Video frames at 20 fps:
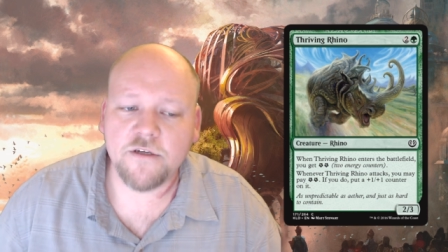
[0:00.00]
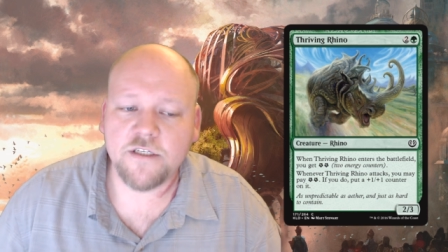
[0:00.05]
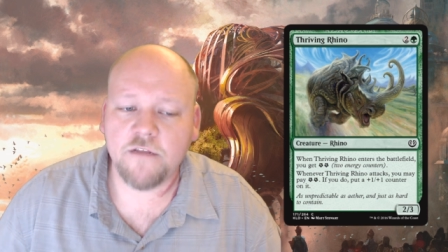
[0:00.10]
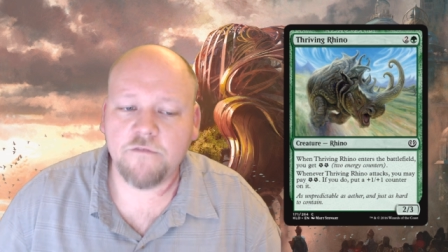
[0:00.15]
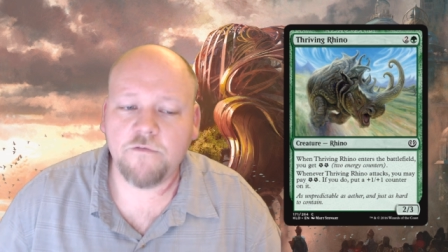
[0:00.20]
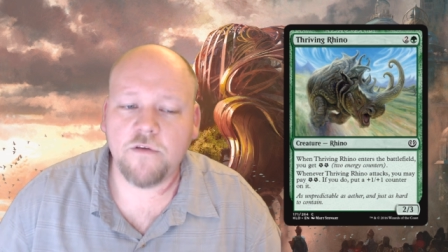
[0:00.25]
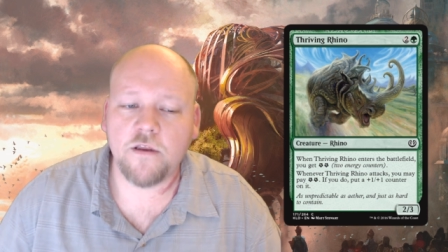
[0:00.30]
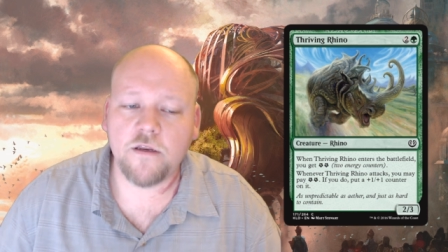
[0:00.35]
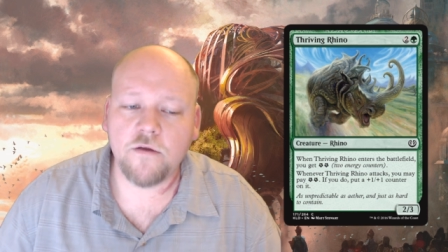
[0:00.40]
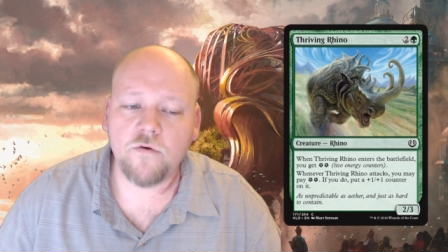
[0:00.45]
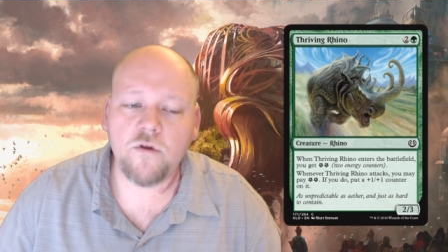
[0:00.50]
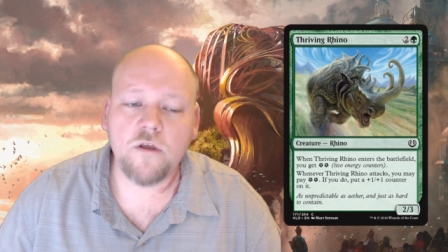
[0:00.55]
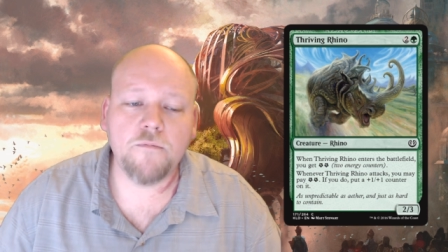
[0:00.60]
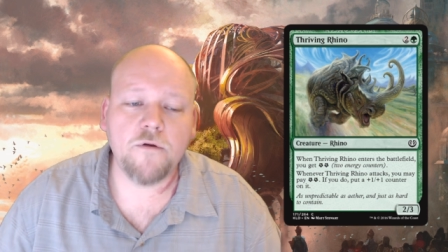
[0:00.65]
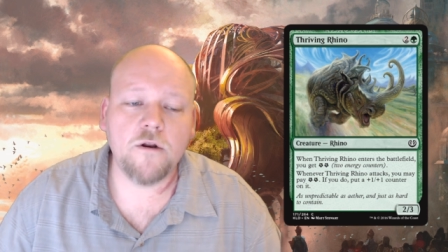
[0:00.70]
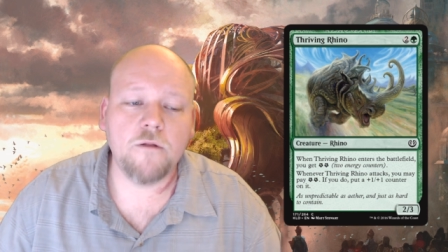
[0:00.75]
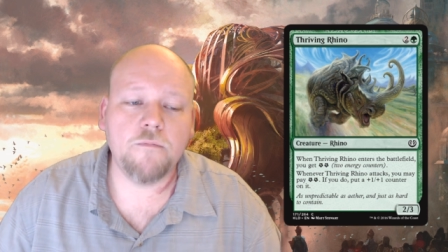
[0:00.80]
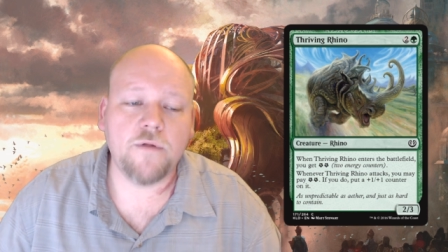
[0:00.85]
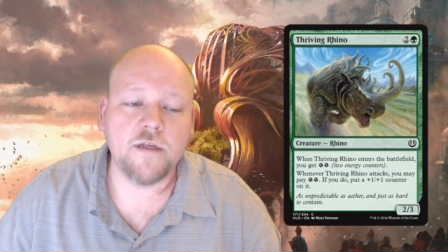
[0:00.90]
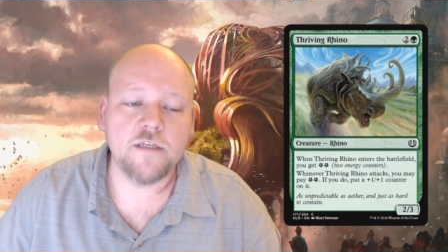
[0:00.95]
And if you do, you
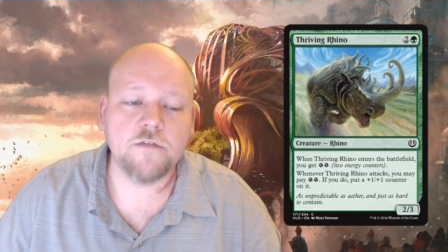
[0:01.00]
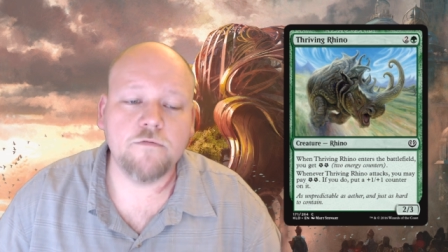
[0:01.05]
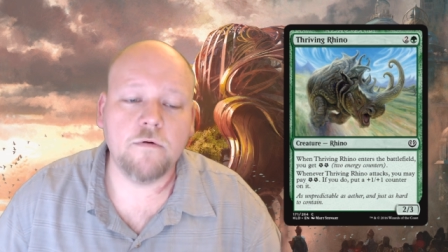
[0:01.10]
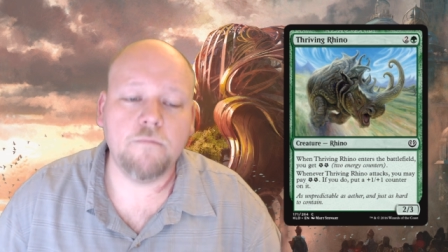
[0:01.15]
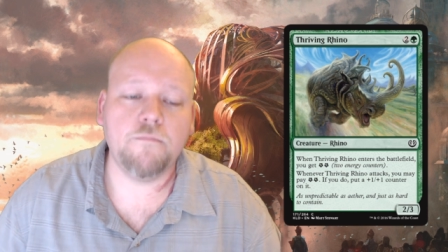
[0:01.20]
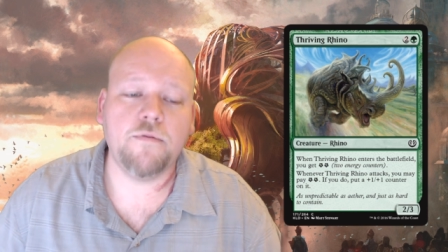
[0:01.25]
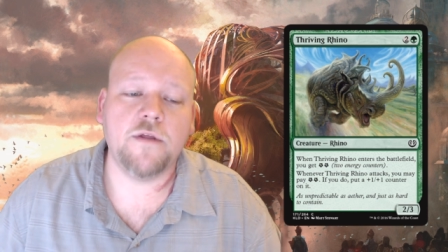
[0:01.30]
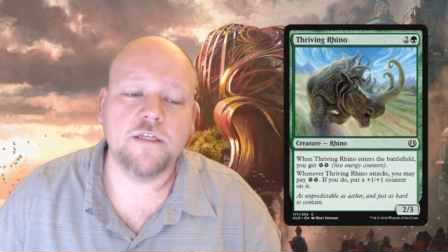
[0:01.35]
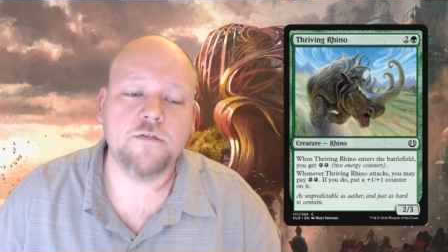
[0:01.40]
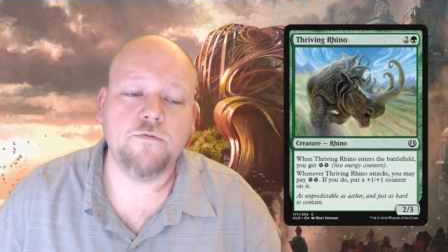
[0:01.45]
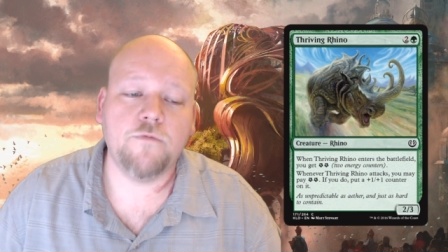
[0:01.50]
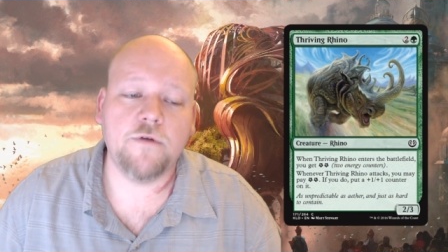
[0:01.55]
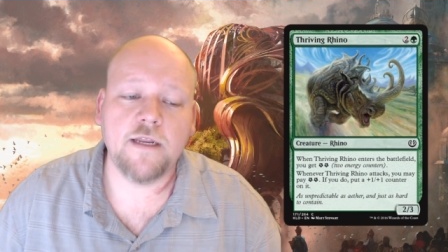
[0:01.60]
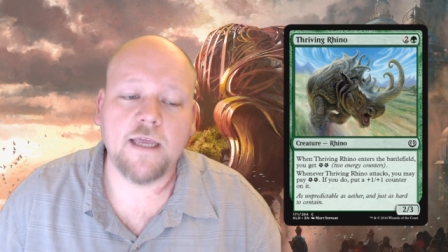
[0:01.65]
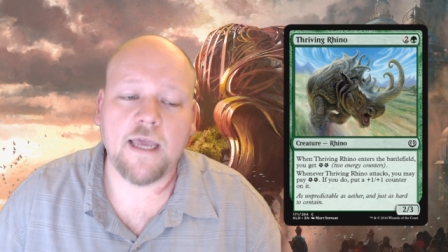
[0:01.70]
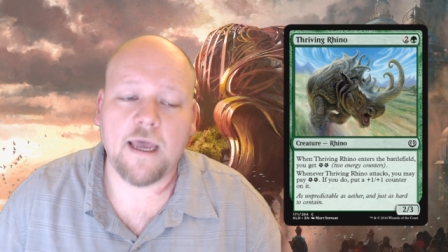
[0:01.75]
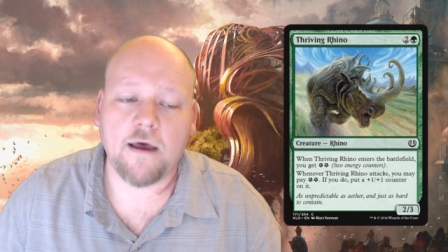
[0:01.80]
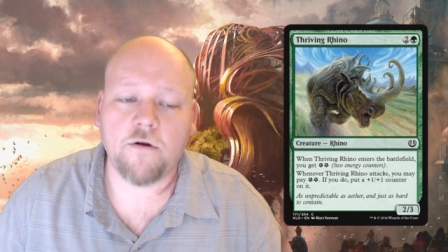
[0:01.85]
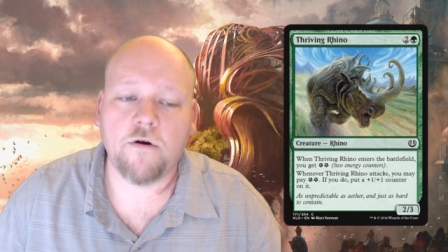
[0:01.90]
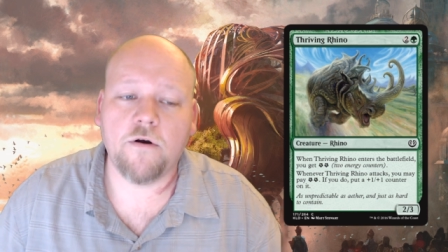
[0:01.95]
put a plus 1 plus 1
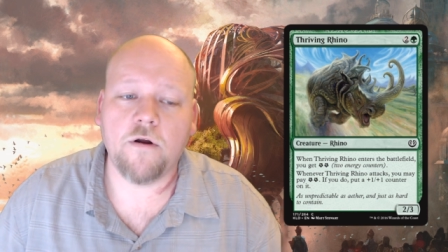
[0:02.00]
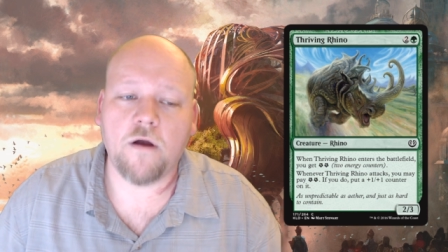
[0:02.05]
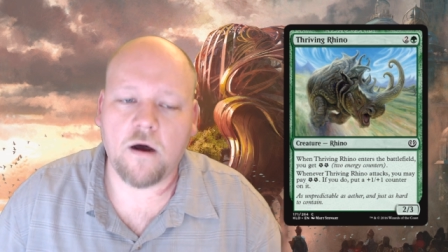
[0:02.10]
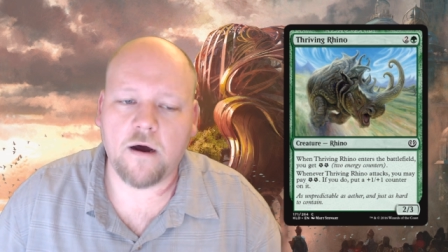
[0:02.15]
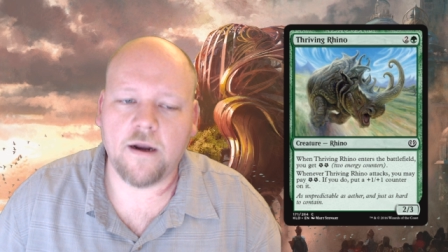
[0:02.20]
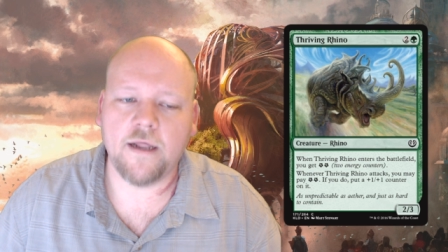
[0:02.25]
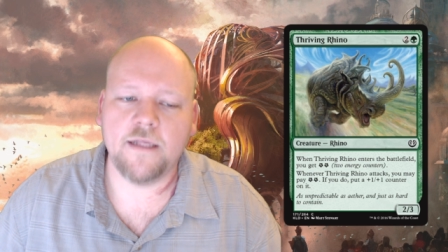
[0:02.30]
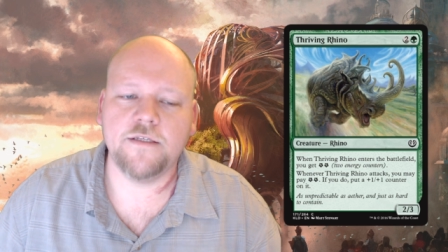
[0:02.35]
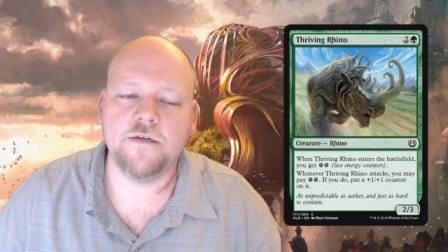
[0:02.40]
counter on it.